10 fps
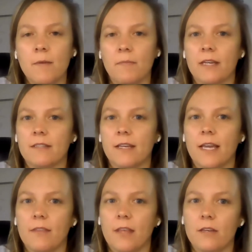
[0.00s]
because
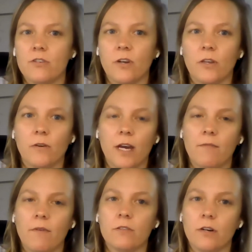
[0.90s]
again, they can show you kind
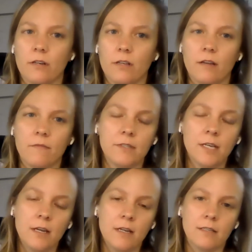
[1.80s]
of alternatives
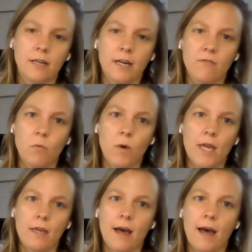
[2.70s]
to kind of the
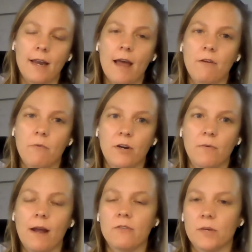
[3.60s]
way that everyone
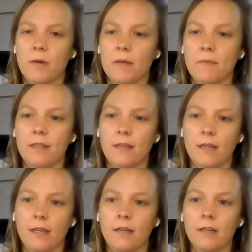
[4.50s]
around you might be
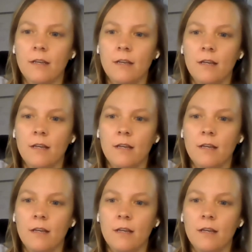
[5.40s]
thinking.